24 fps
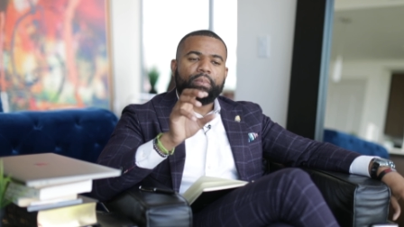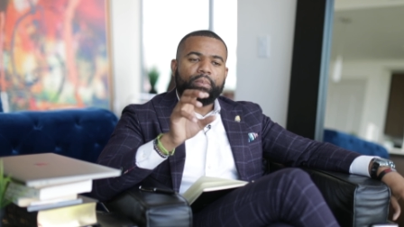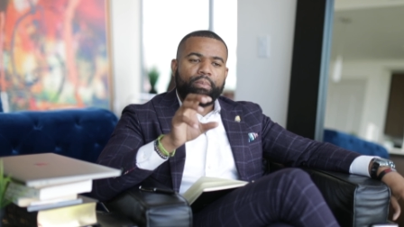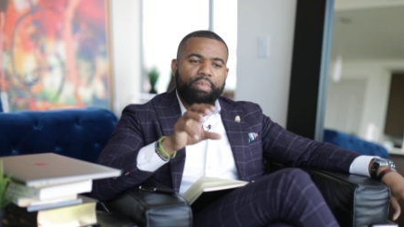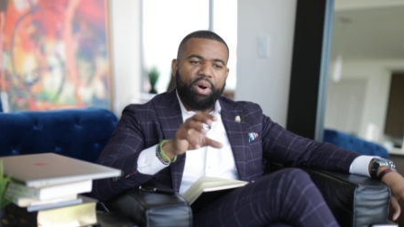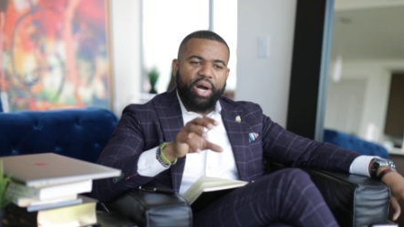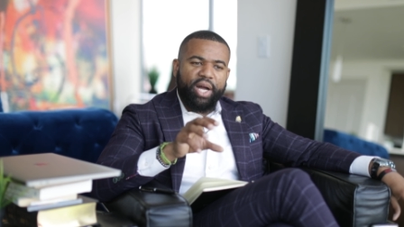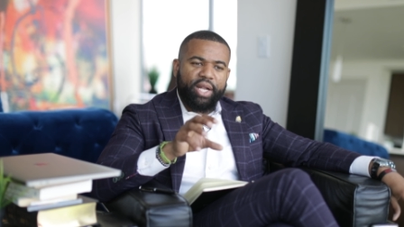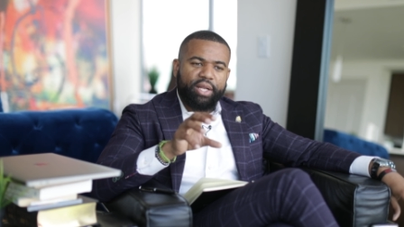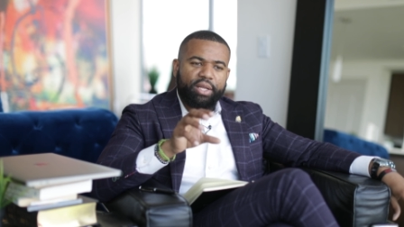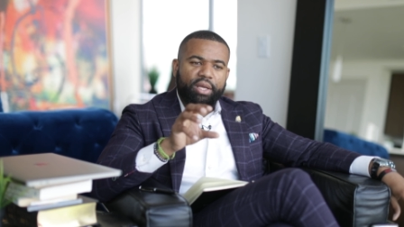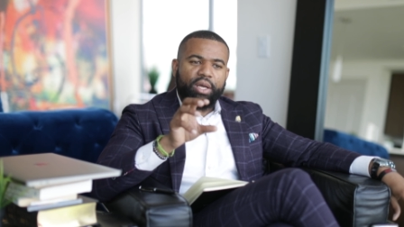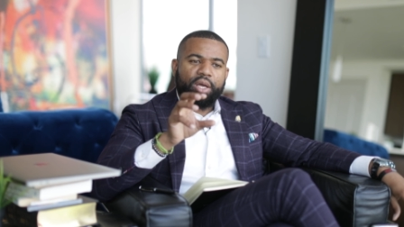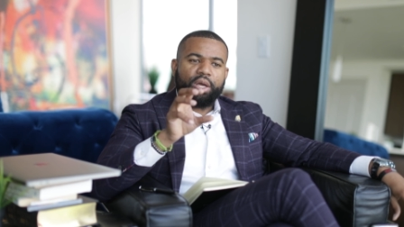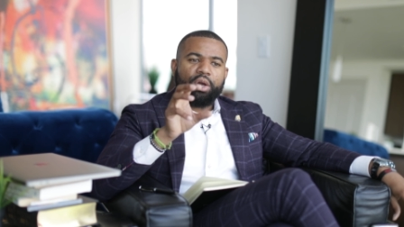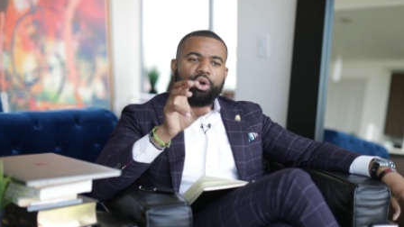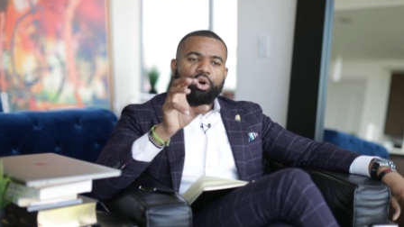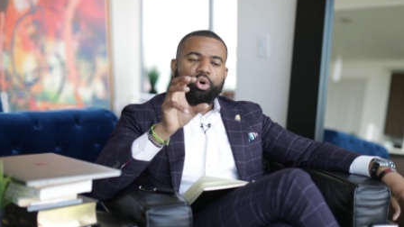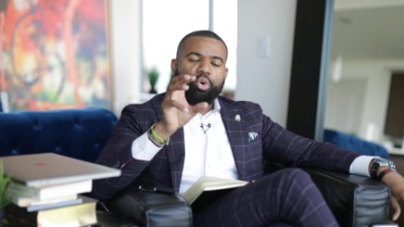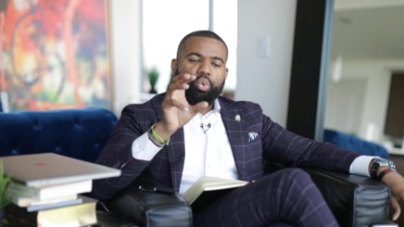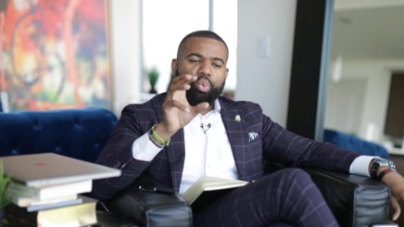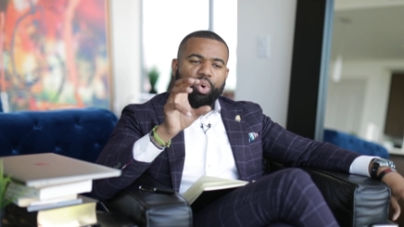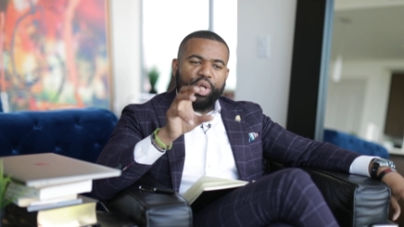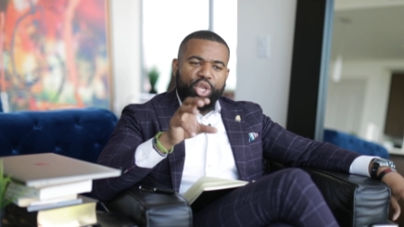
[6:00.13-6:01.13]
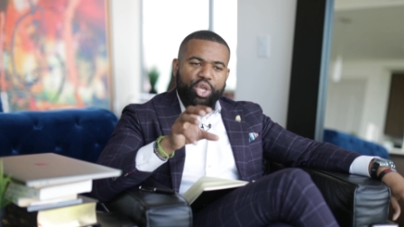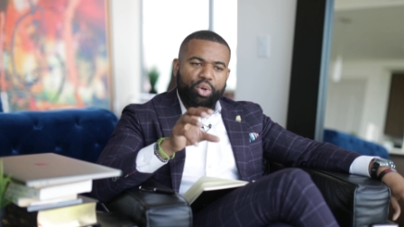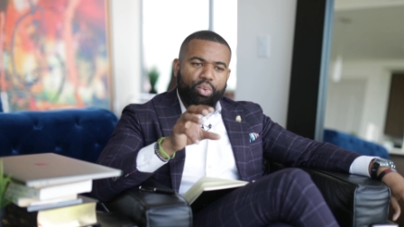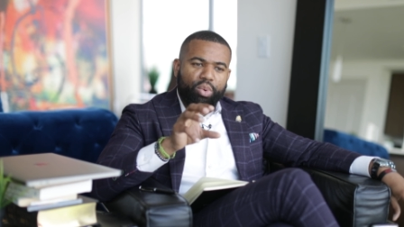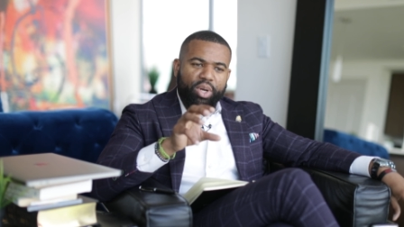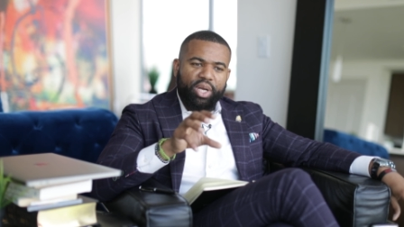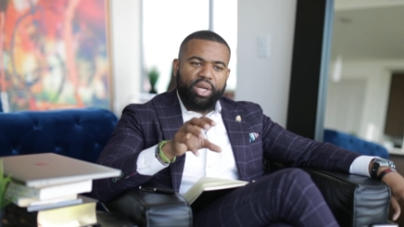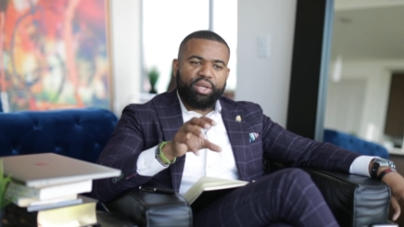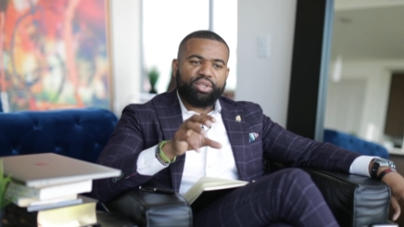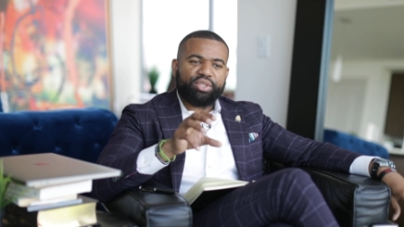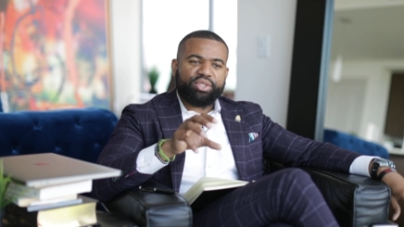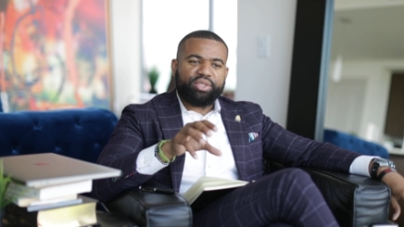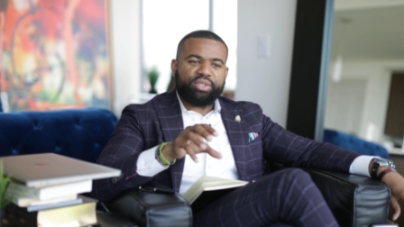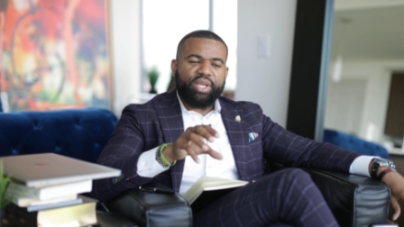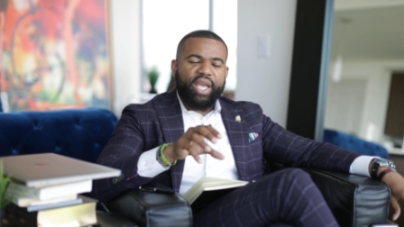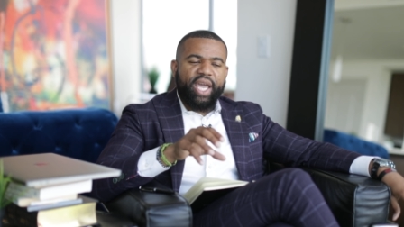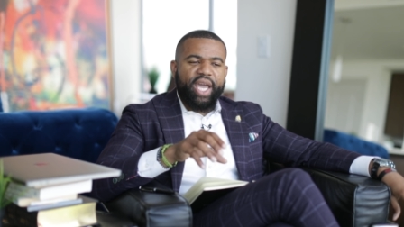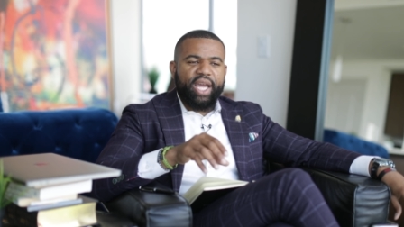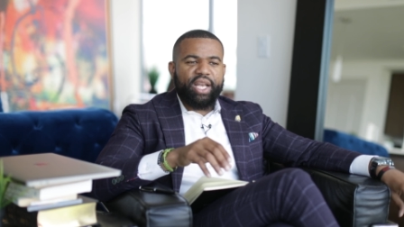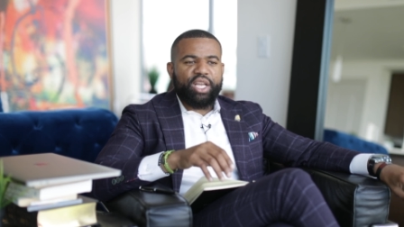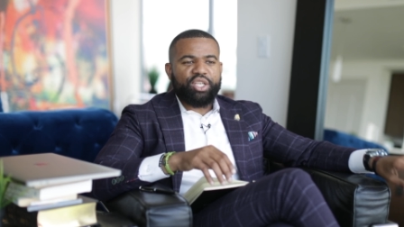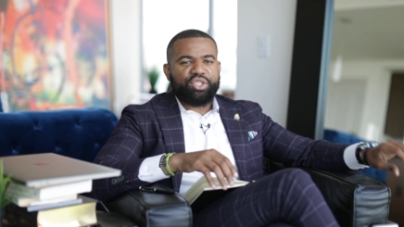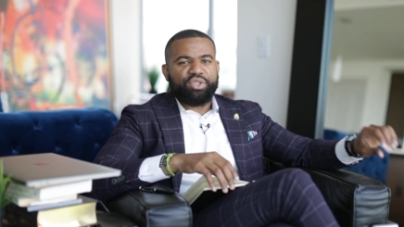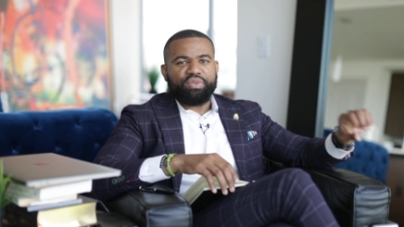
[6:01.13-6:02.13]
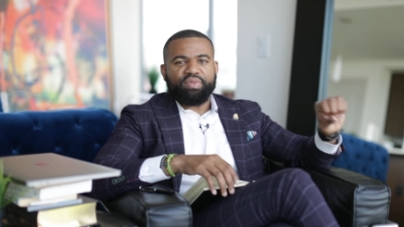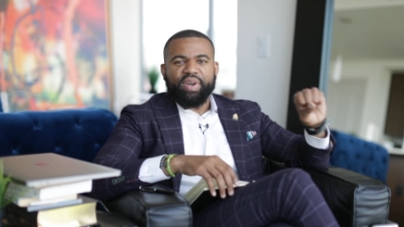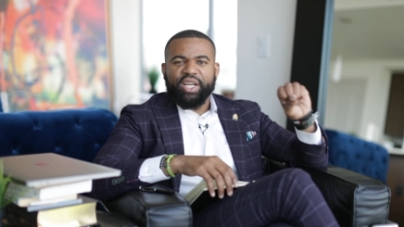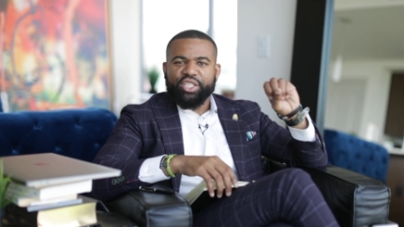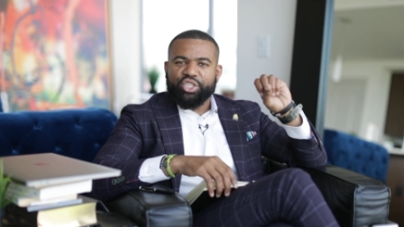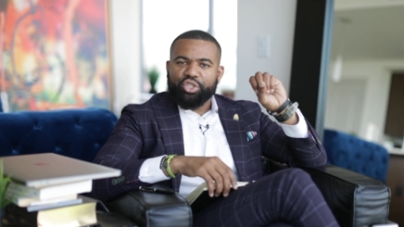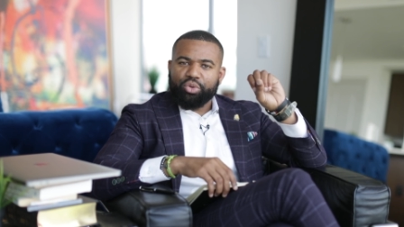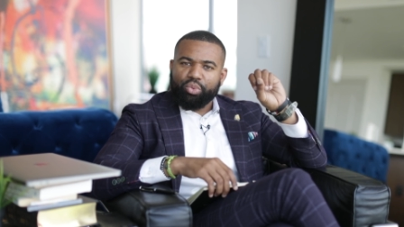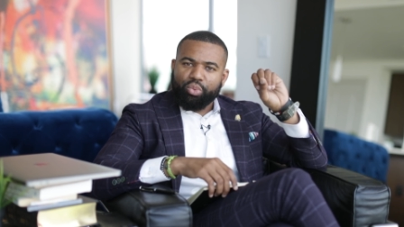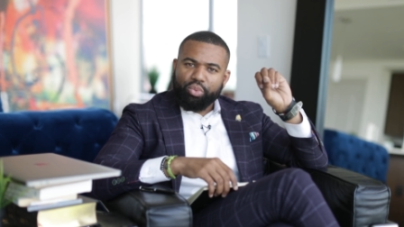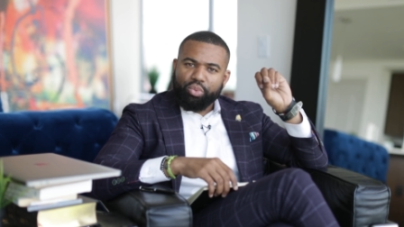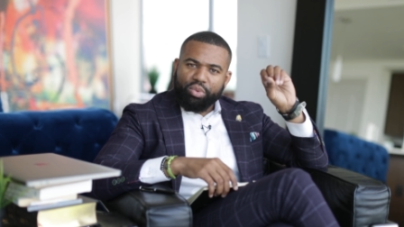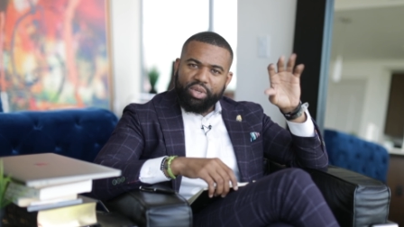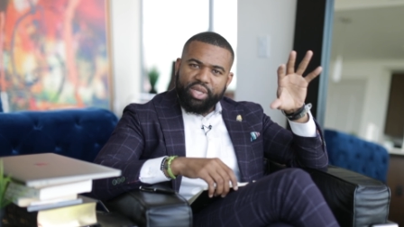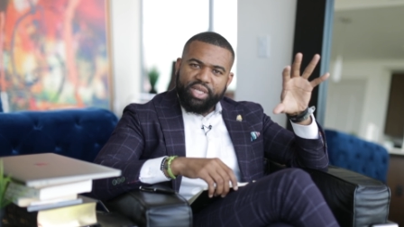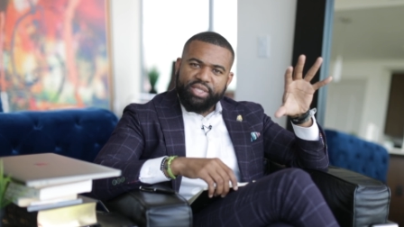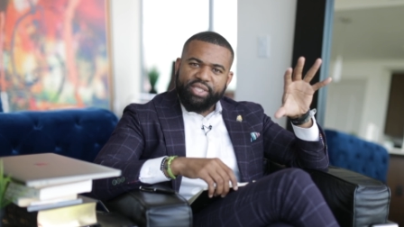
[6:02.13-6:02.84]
But what you want to understand is you've got your real